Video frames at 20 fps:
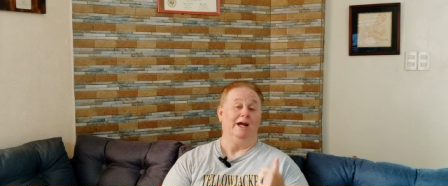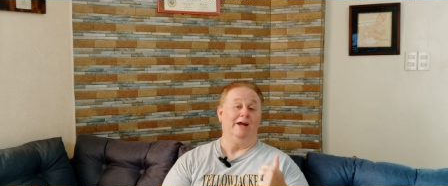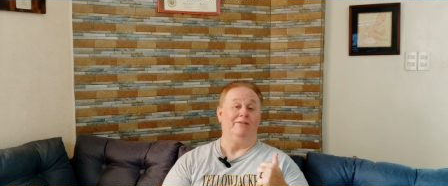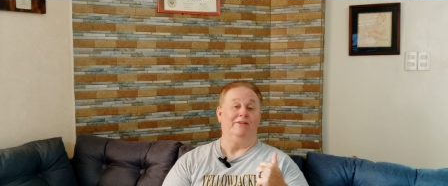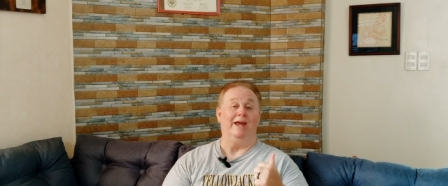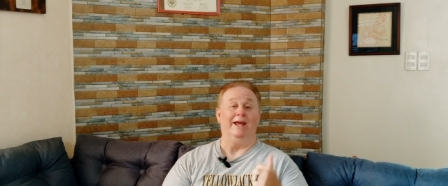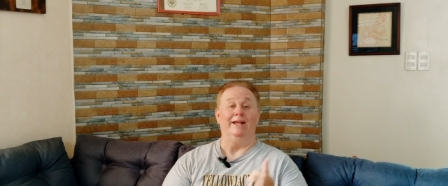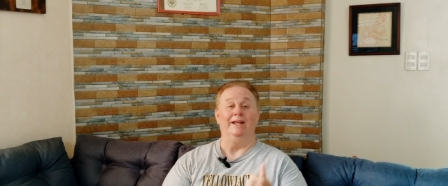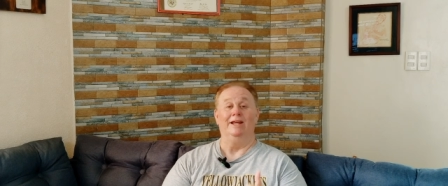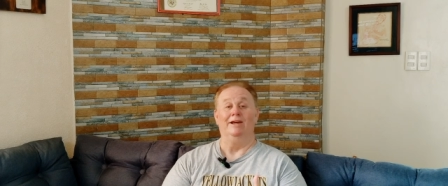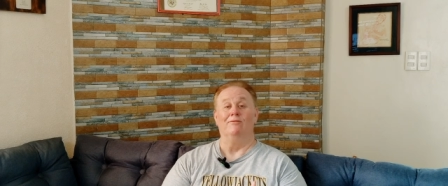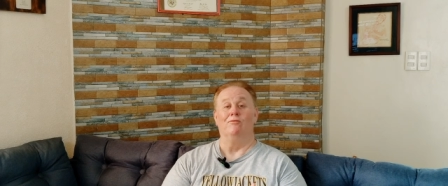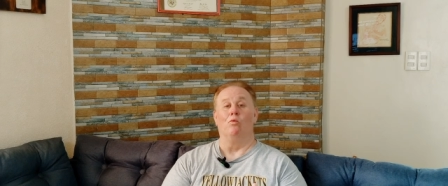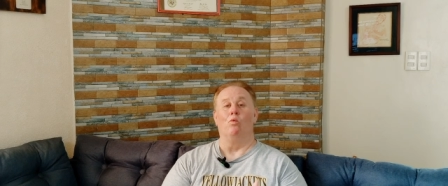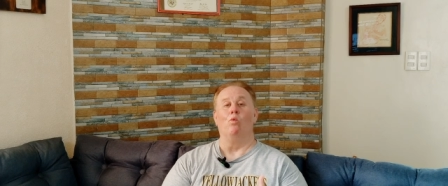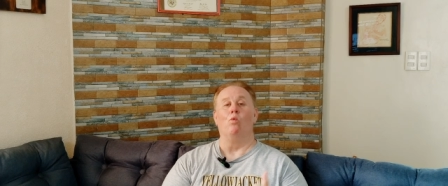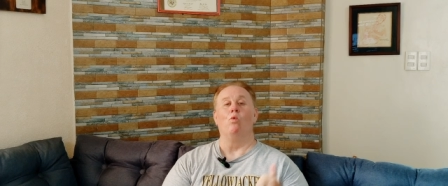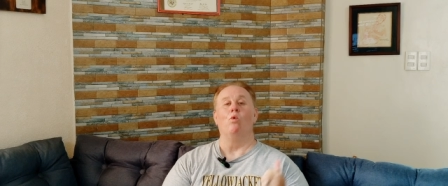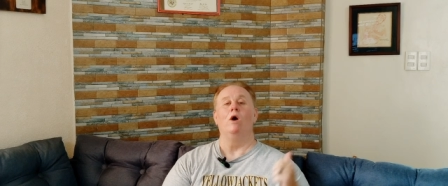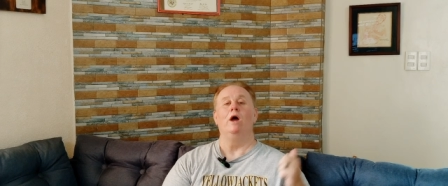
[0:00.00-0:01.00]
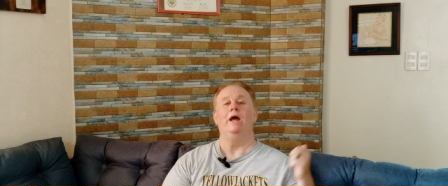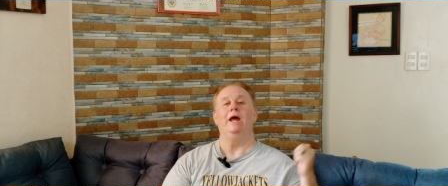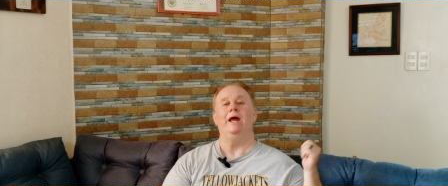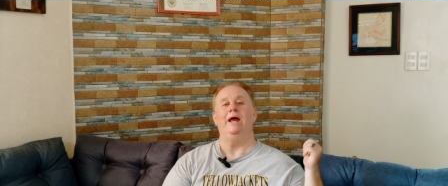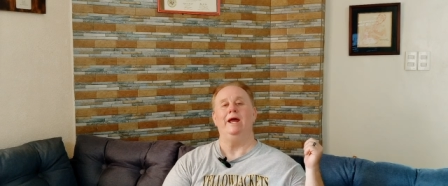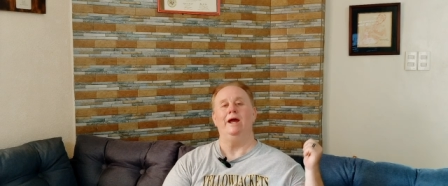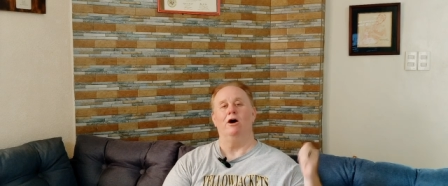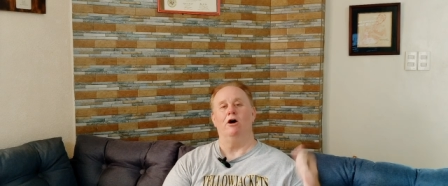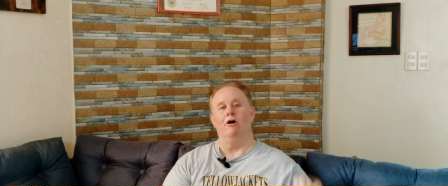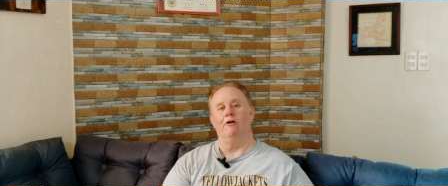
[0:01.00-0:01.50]
and they live
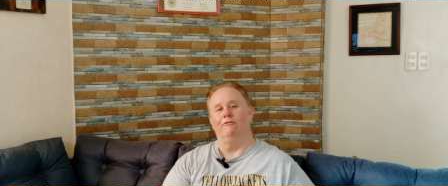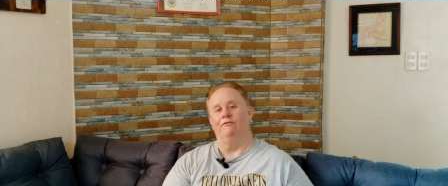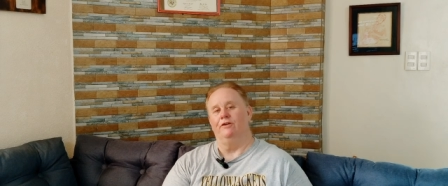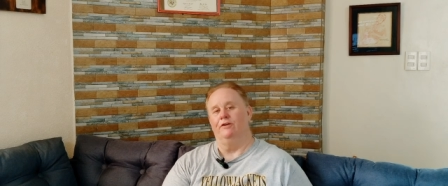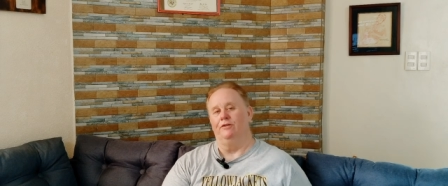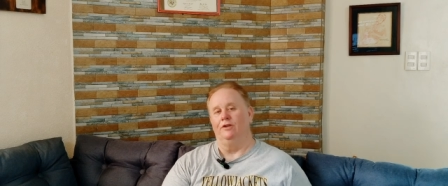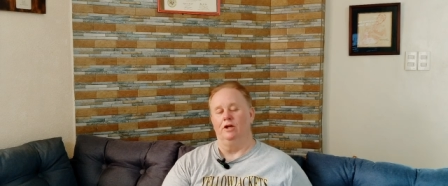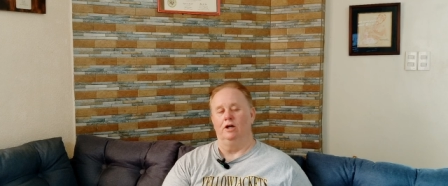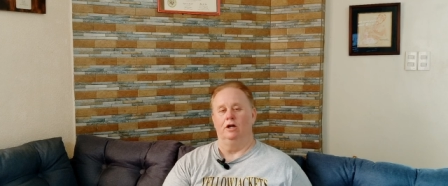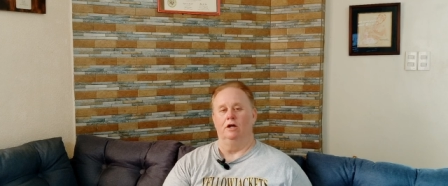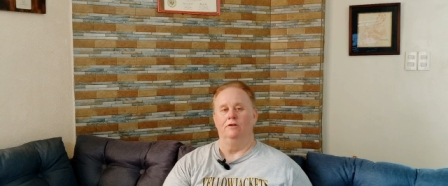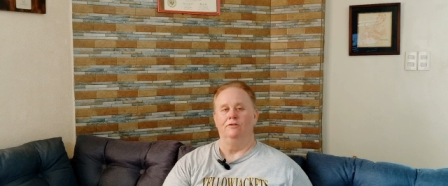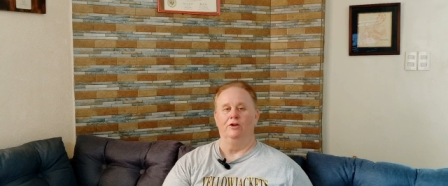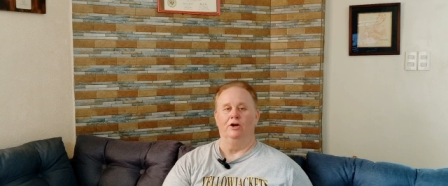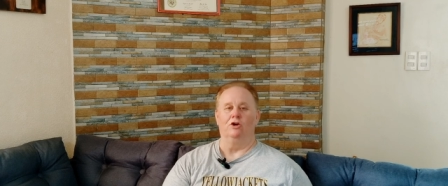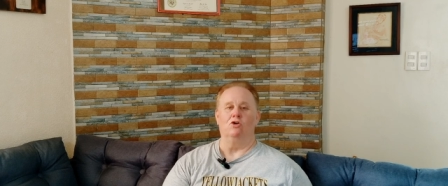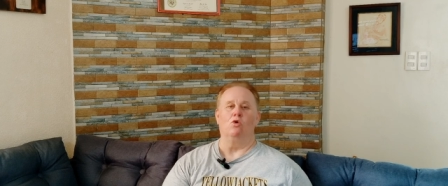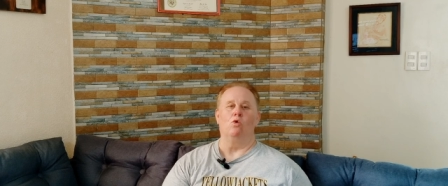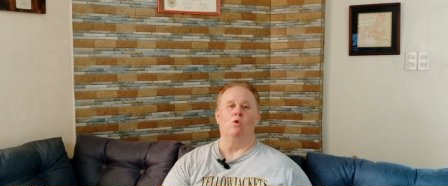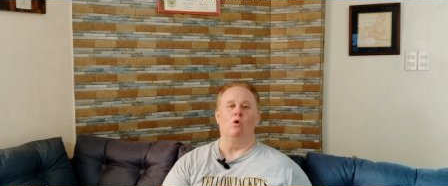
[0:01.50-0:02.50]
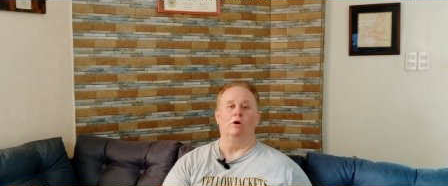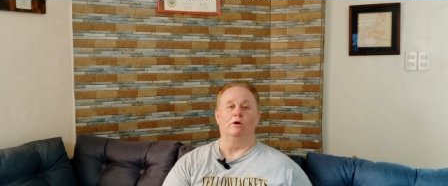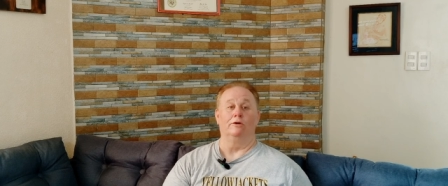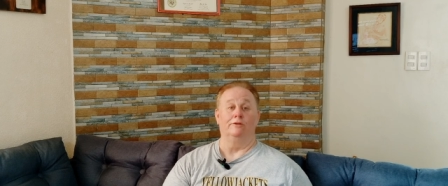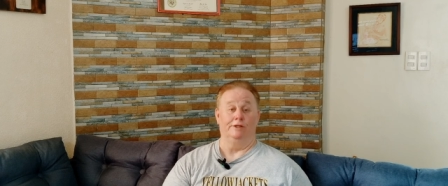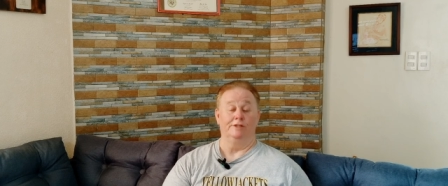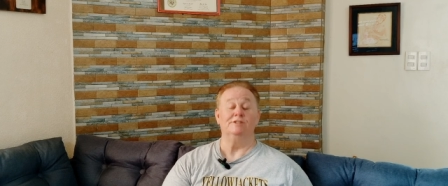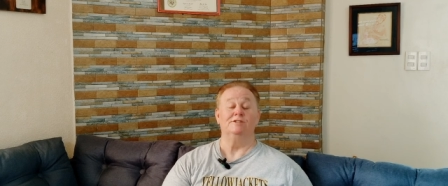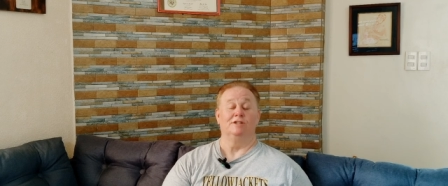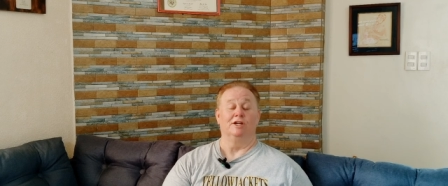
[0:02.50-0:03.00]
way off in the
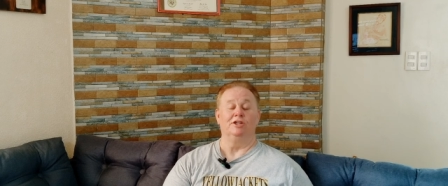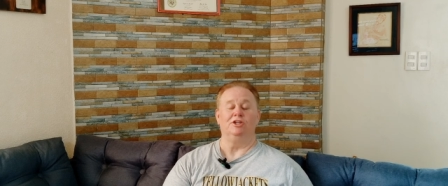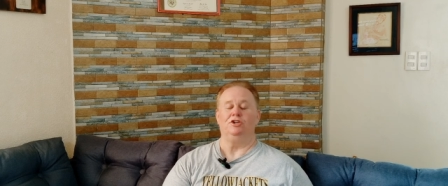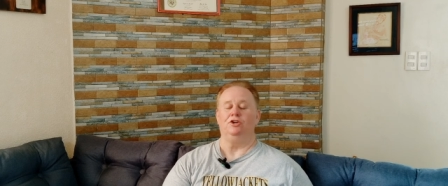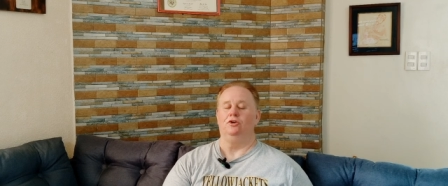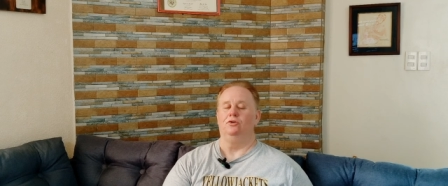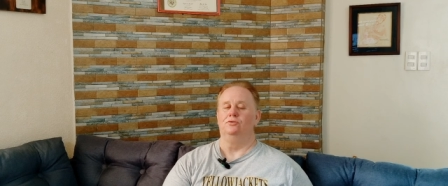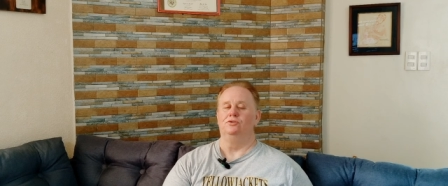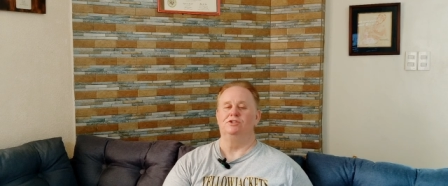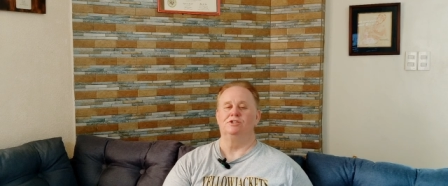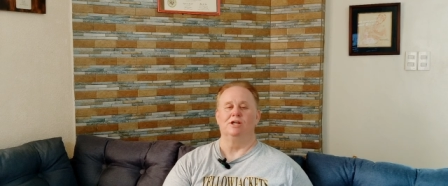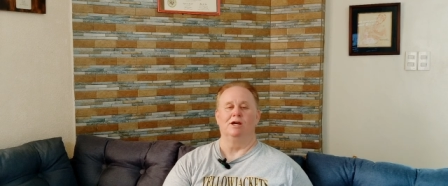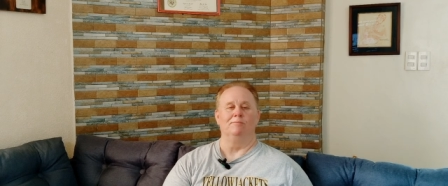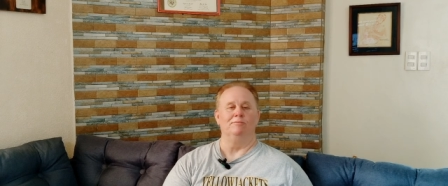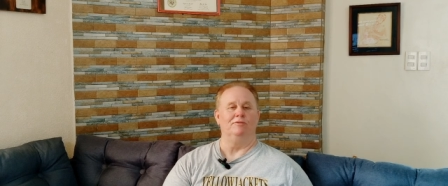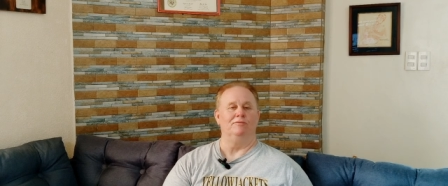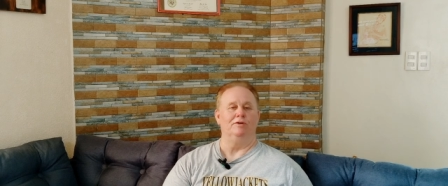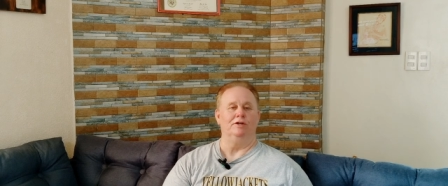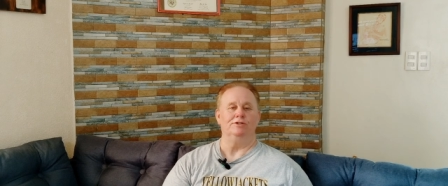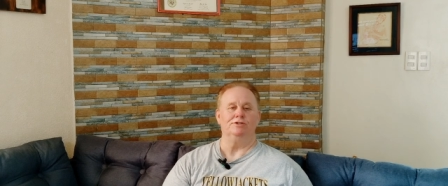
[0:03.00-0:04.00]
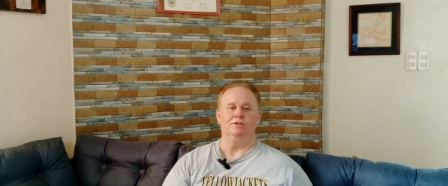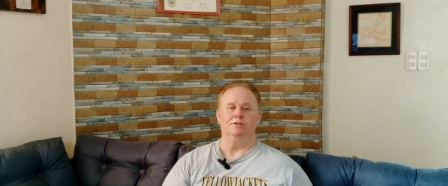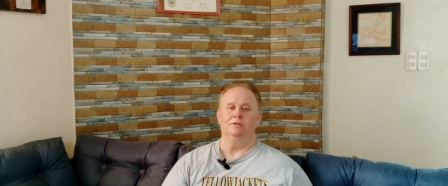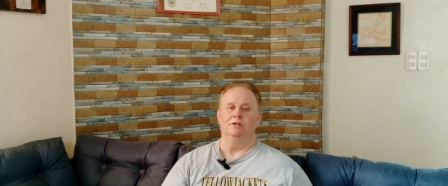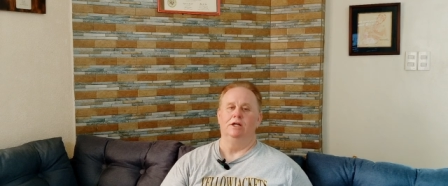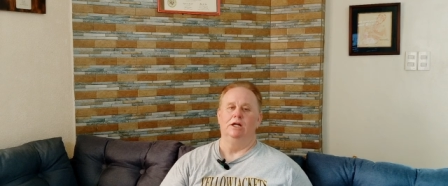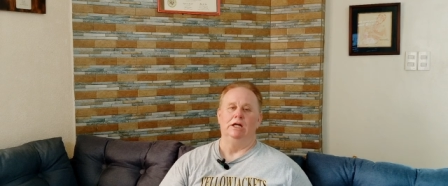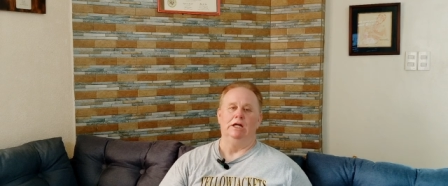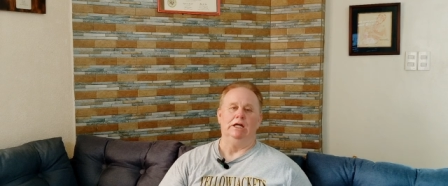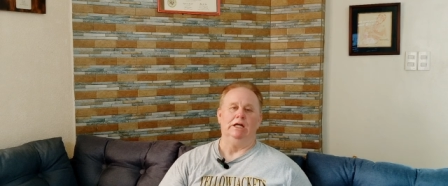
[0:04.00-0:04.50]
corner. This is a huge
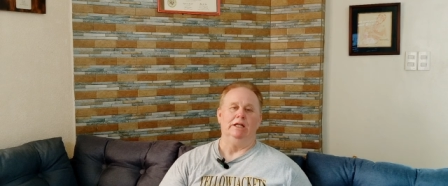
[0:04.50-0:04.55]
subdivision.